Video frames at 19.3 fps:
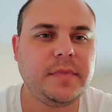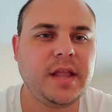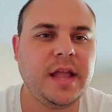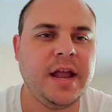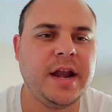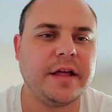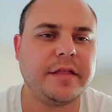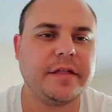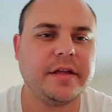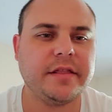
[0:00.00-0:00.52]

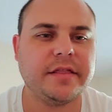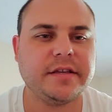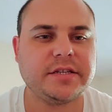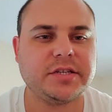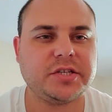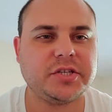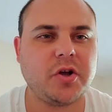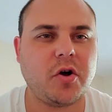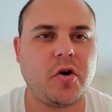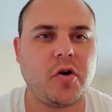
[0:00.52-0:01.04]
And I think this
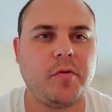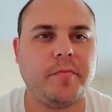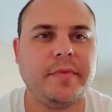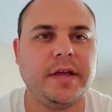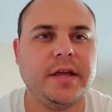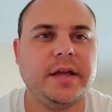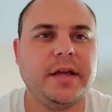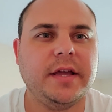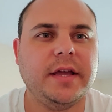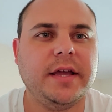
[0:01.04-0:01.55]
psalm
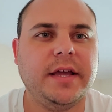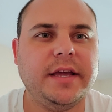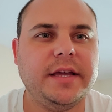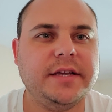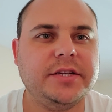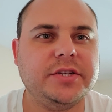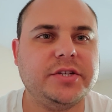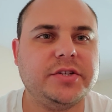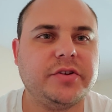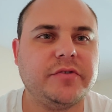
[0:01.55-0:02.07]

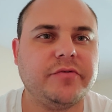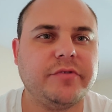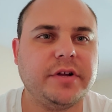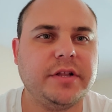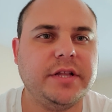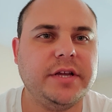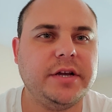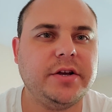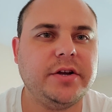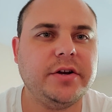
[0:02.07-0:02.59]
is
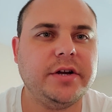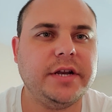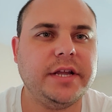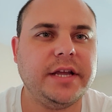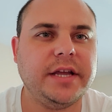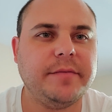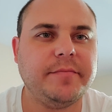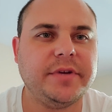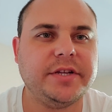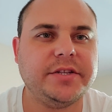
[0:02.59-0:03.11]
really a good
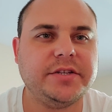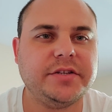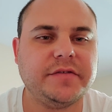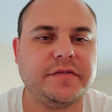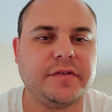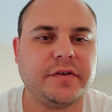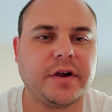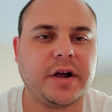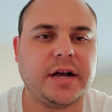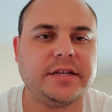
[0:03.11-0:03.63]
image
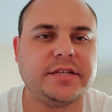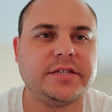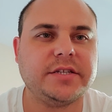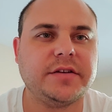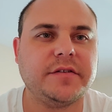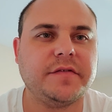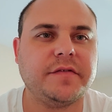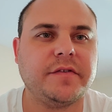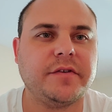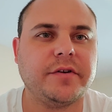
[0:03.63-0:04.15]
for us
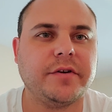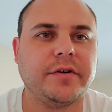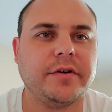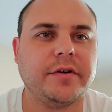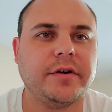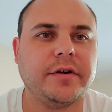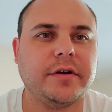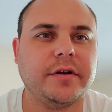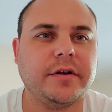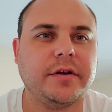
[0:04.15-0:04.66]

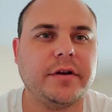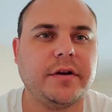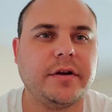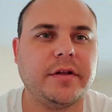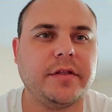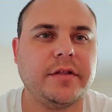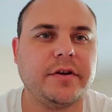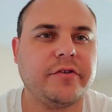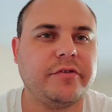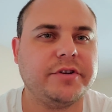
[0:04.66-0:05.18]
for
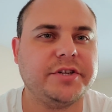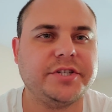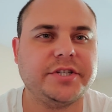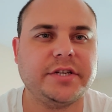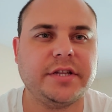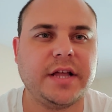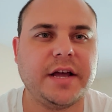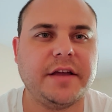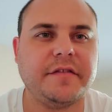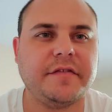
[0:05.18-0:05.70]
the
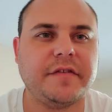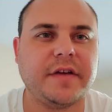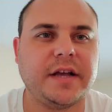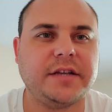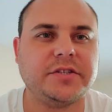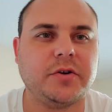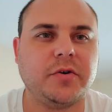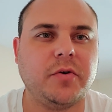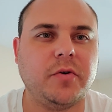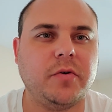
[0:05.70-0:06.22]
Christian life
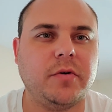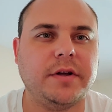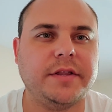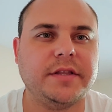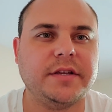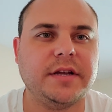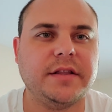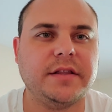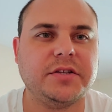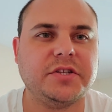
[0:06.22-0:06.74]
as a whole
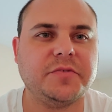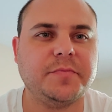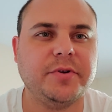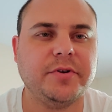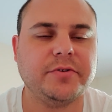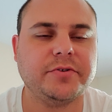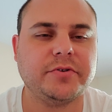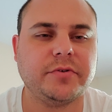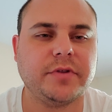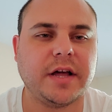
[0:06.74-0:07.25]
and the
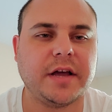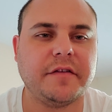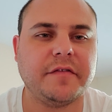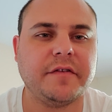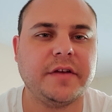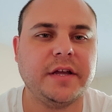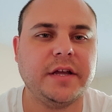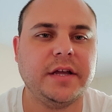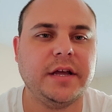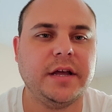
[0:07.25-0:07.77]
spiritual life.
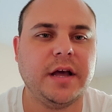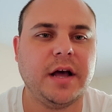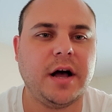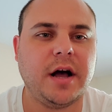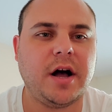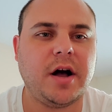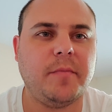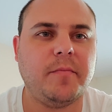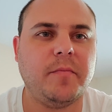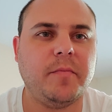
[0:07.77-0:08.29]

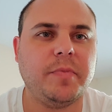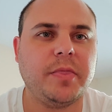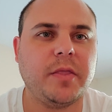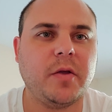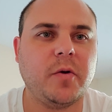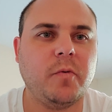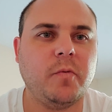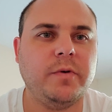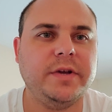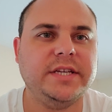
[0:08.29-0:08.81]

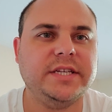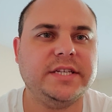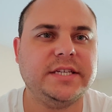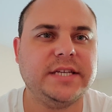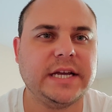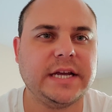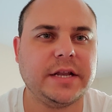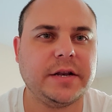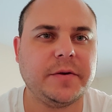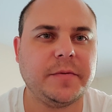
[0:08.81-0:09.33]
We
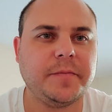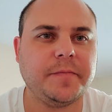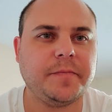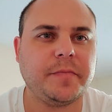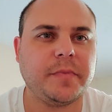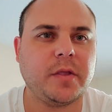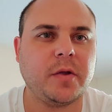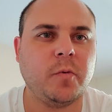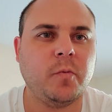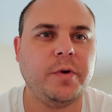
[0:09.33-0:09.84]
sit,
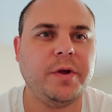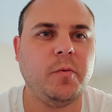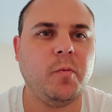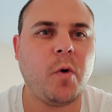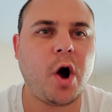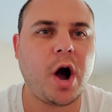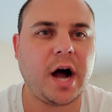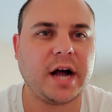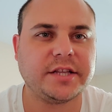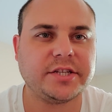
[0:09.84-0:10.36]
we
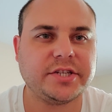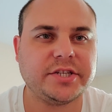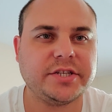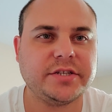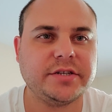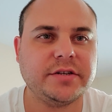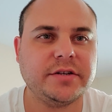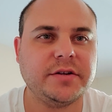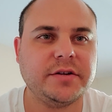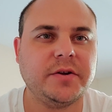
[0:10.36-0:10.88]
watch,
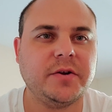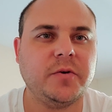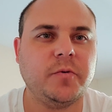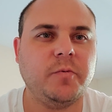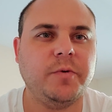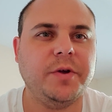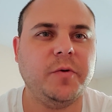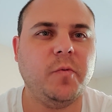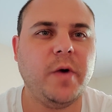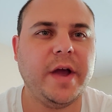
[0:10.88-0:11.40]

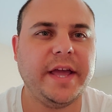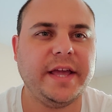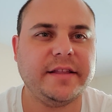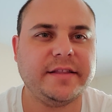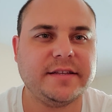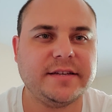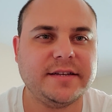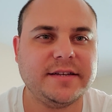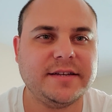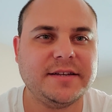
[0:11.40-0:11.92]
we
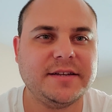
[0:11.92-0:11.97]
wait,